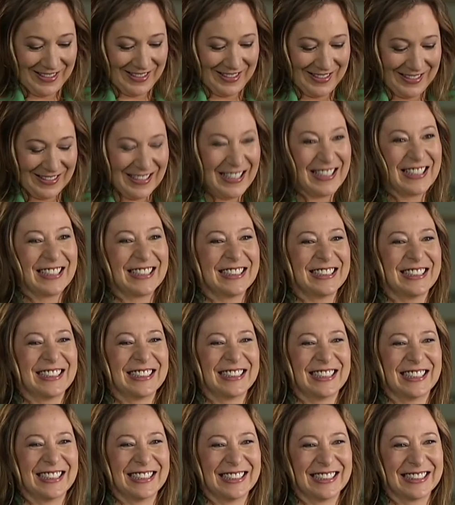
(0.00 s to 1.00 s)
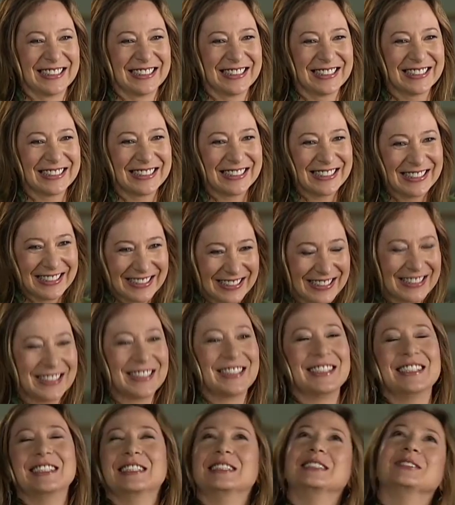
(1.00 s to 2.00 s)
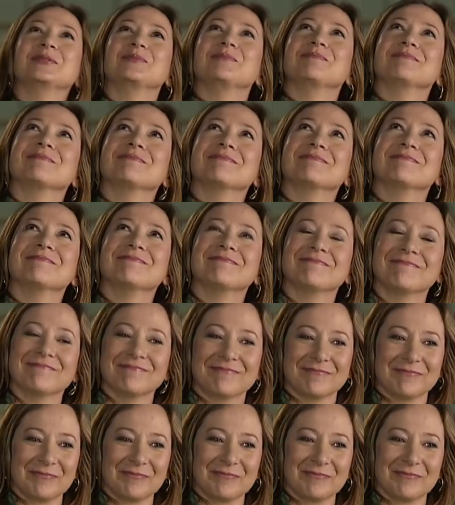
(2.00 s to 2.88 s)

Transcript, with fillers: Let's see if you can guess this, Jane. Famous for his appearance in